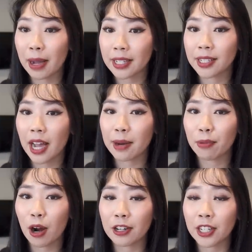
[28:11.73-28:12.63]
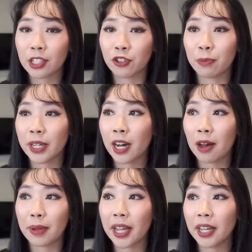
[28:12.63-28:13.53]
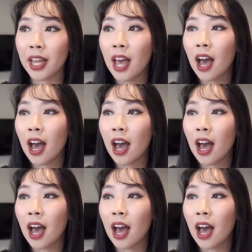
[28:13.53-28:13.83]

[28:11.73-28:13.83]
my side projects from becoming